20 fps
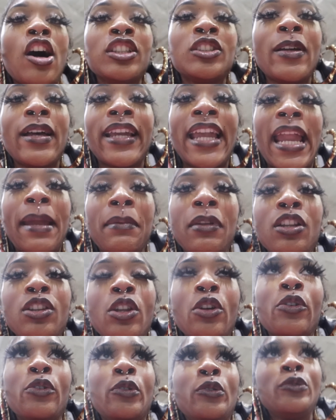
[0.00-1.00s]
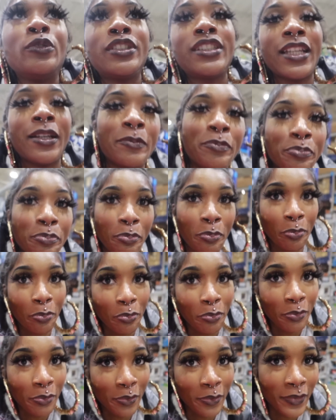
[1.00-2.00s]
so I came to Lowe's
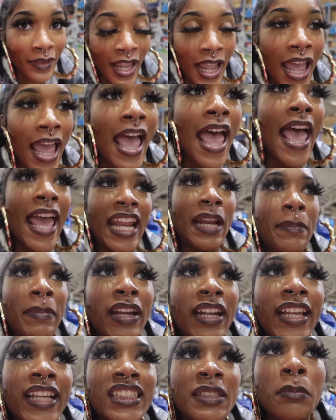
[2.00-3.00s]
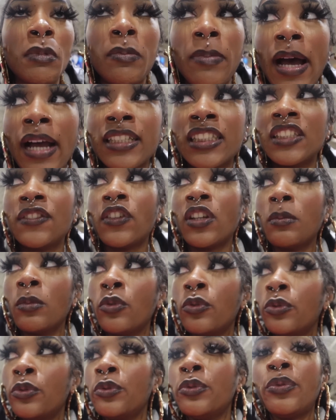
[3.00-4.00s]
and I'm here to get some more boxes for the
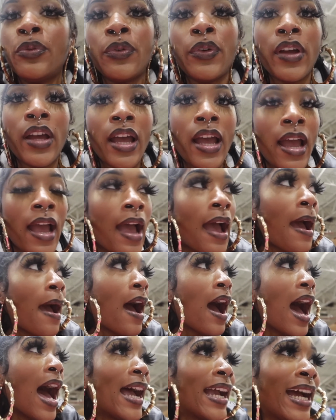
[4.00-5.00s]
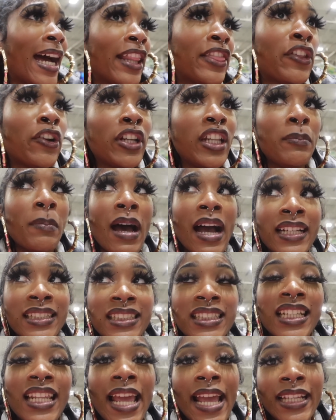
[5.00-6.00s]
move. I got 30 boxes
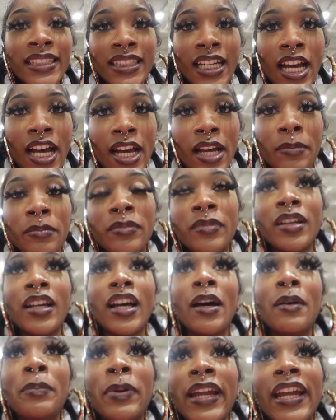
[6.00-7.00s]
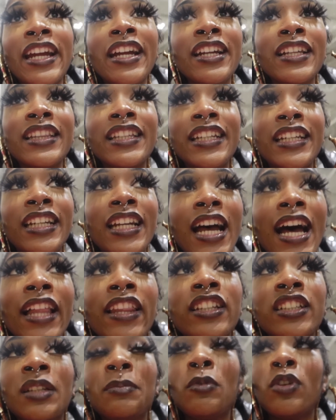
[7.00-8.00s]
the last time. Apparently, I
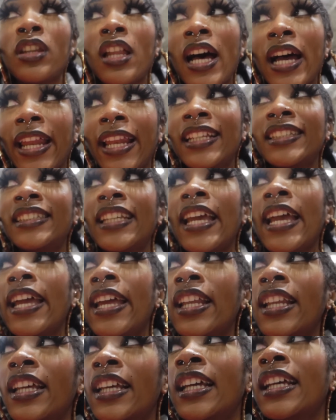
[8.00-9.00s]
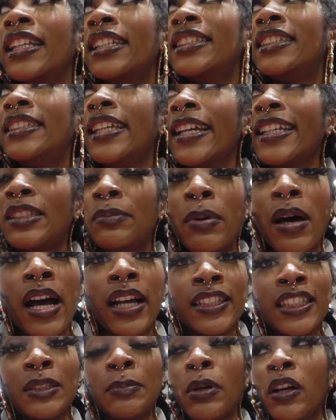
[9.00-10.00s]
looked up online and said six
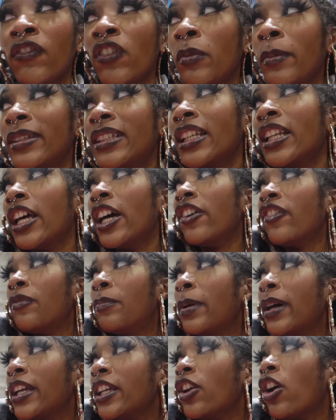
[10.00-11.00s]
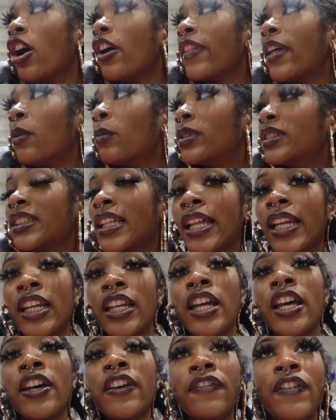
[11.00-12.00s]
boxes per room is enough, but y'all, that was not
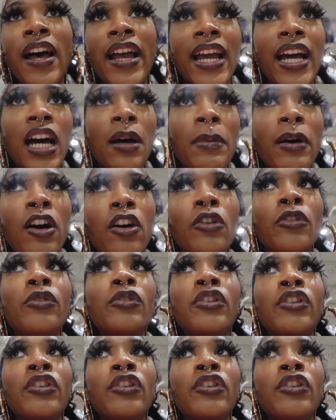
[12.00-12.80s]
enough. I got about